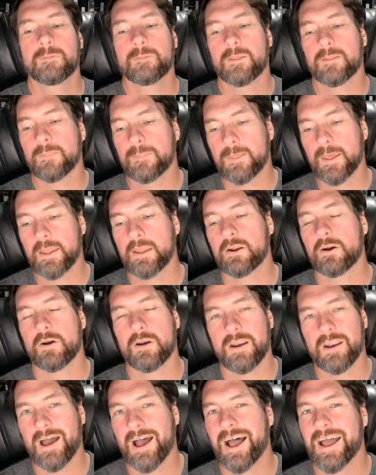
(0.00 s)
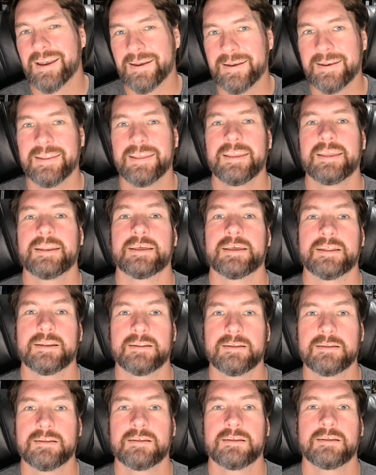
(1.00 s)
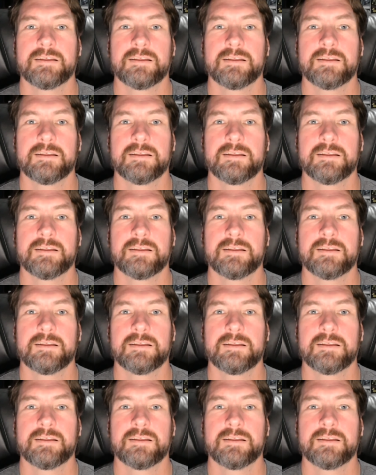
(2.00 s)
that they are not needed